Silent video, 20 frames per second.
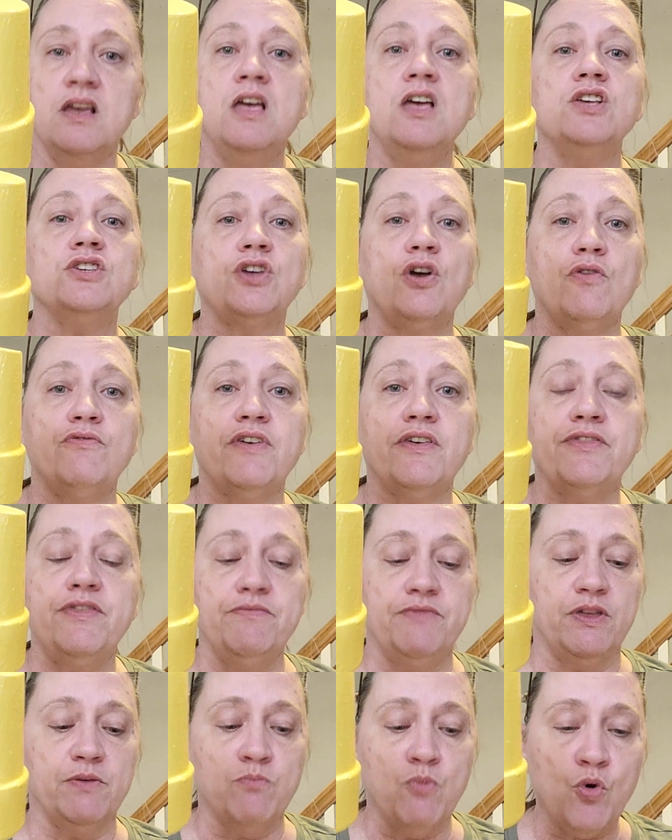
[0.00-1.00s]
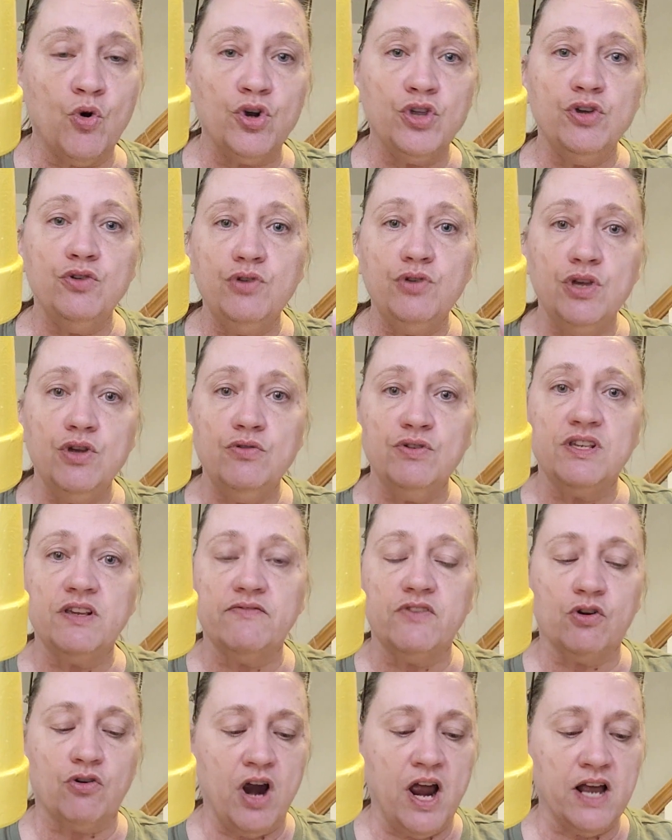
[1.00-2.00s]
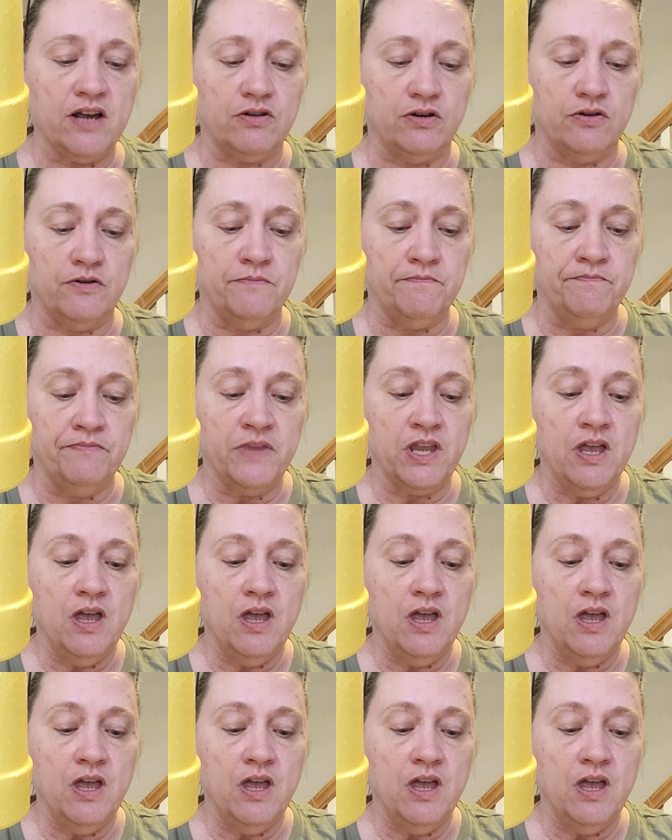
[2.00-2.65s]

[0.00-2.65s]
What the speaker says: So the more you use of the Crackle,